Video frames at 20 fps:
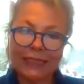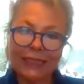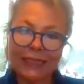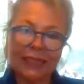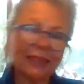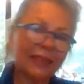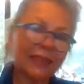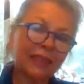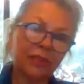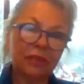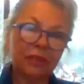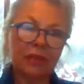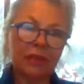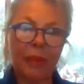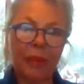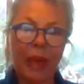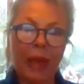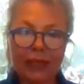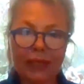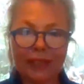And then you look
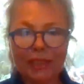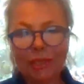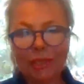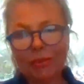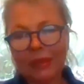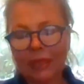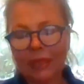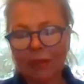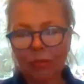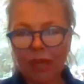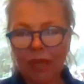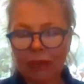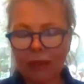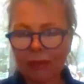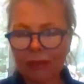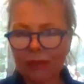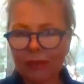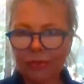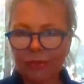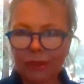back and you say, wow,
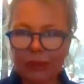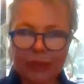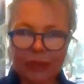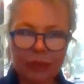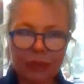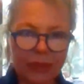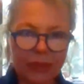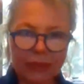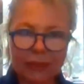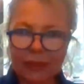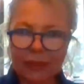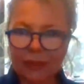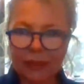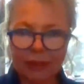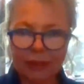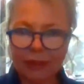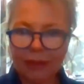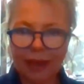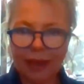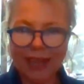that was really crazy.
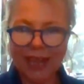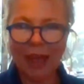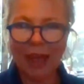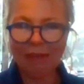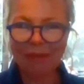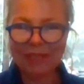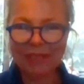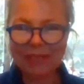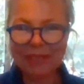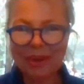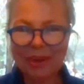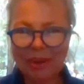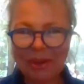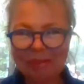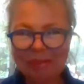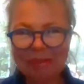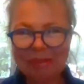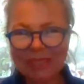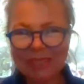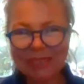None of that happened at
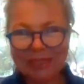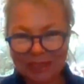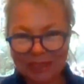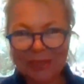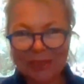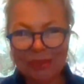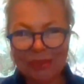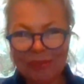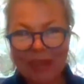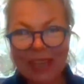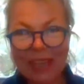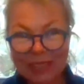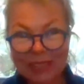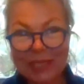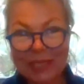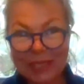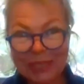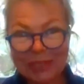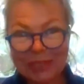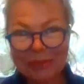all, but your
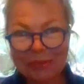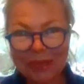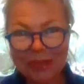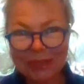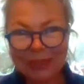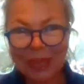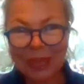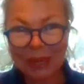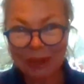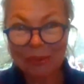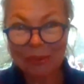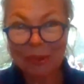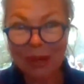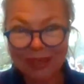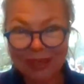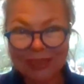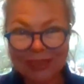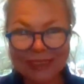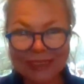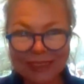imagination went kind of
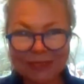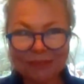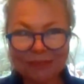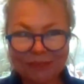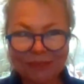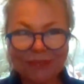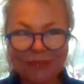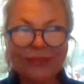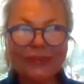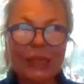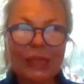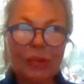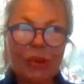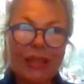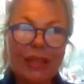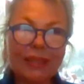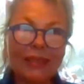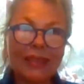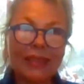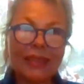wild.
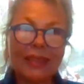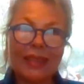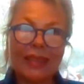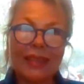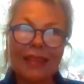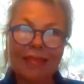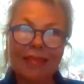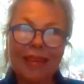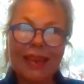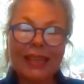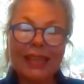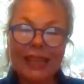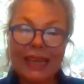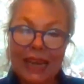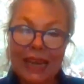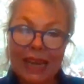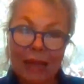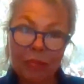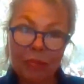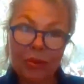Well, that can
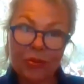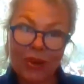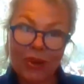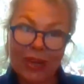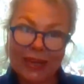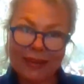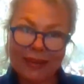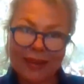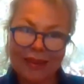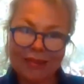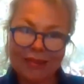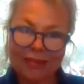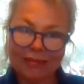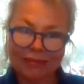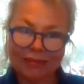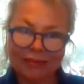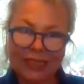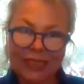happen right now.